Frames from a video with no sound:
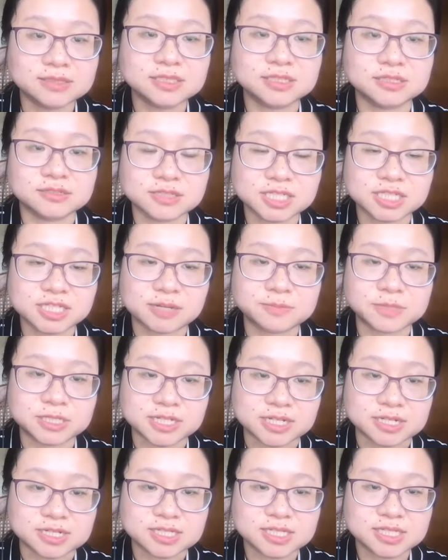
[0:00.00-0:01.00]
those
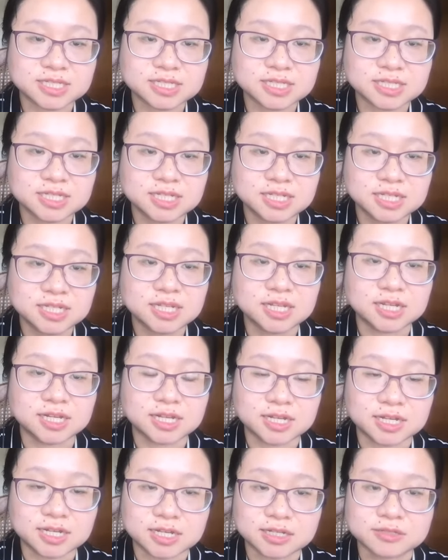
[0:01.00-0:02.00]
subjects,
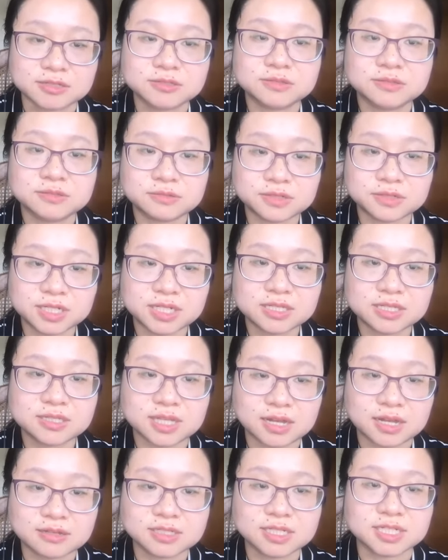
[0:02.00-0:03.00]

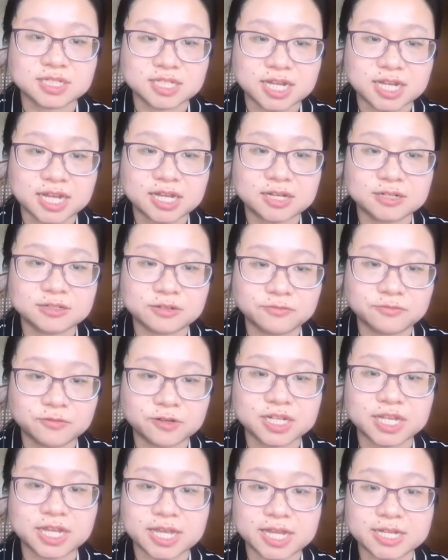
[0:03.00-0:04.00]

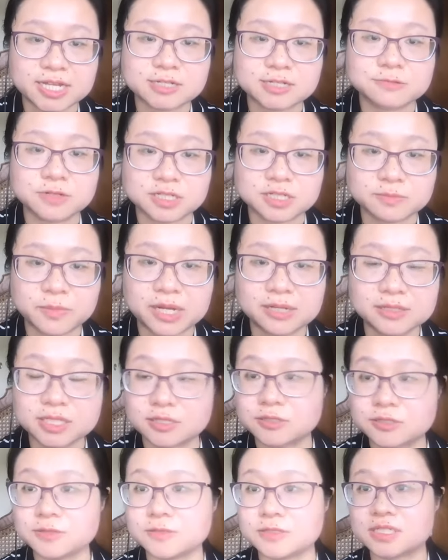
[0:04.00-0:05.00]
3,948
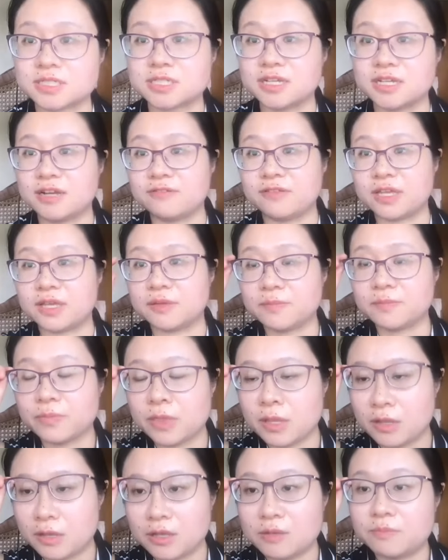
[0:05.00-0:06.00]
responded to the survey.
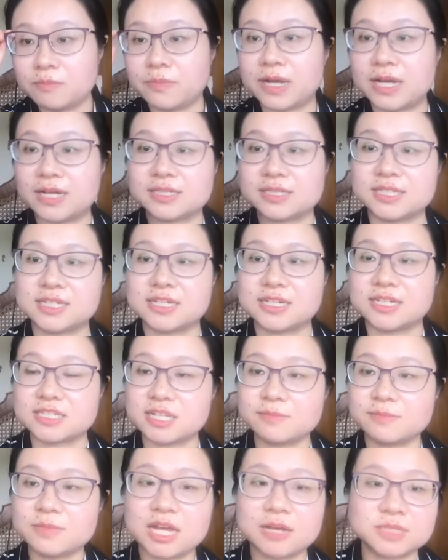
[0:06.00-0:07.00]
But
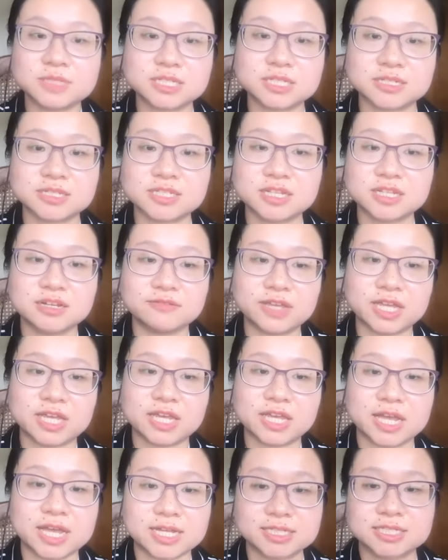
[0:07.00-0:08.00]
sometimes the survey
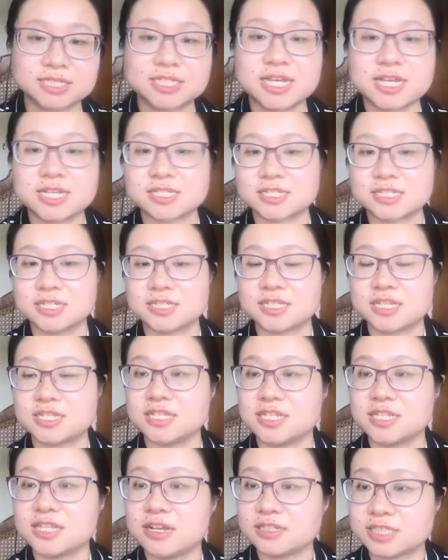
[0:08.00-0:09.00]
and the test does
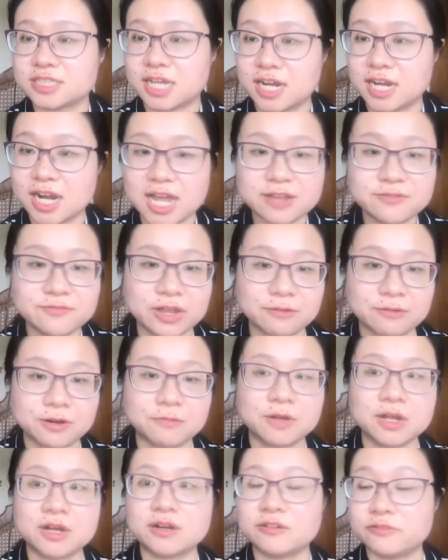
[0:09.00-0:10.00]
not align very
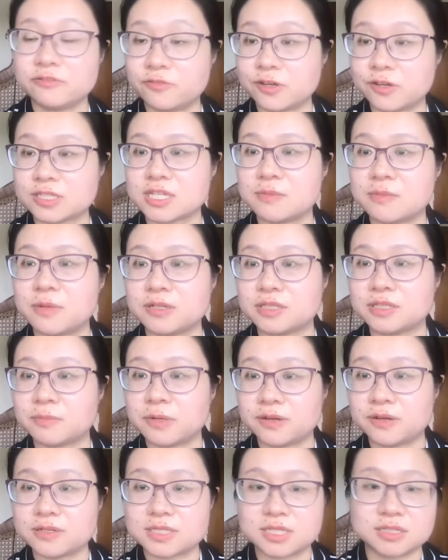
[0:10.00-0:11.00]
well. For example, the
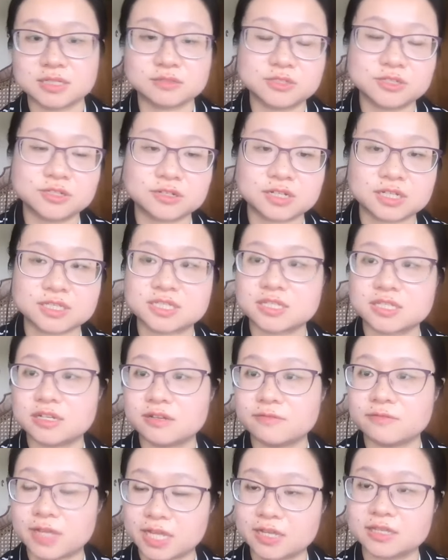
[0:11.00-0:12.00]
person took a
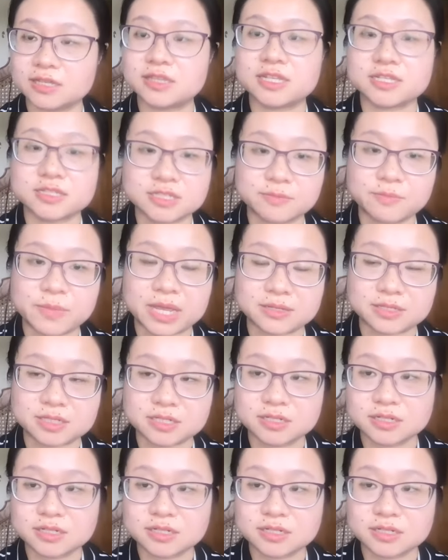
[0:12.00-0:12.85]
survey this month,